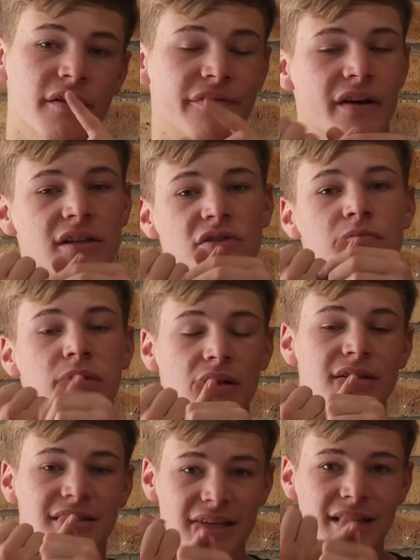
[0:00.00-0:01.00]
fun to
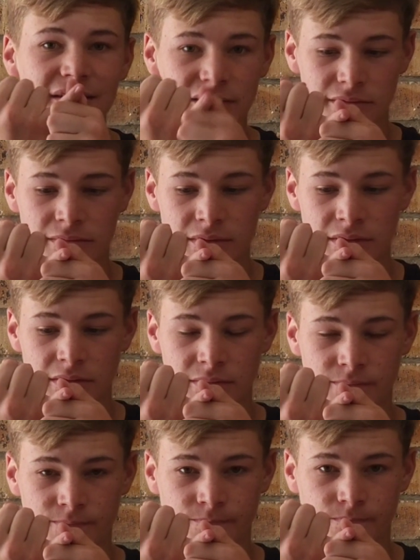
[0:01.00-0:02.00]
build set,
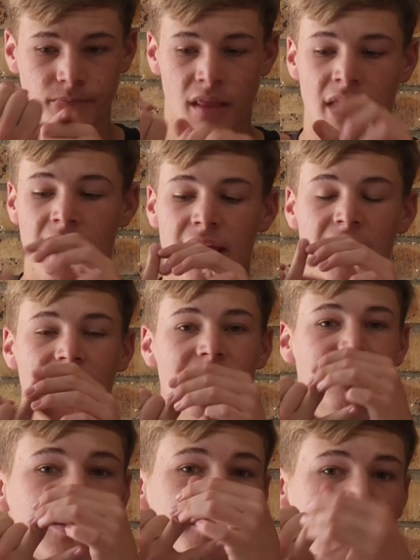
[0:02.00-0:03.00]

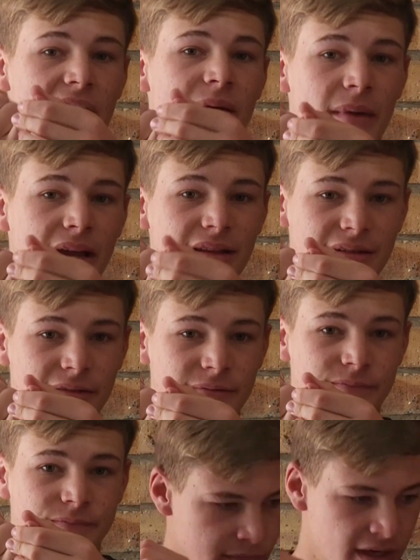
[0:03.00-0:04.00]
easy to animate
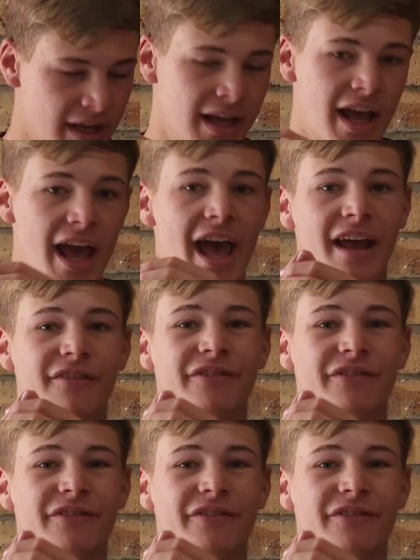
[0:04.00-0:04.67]
and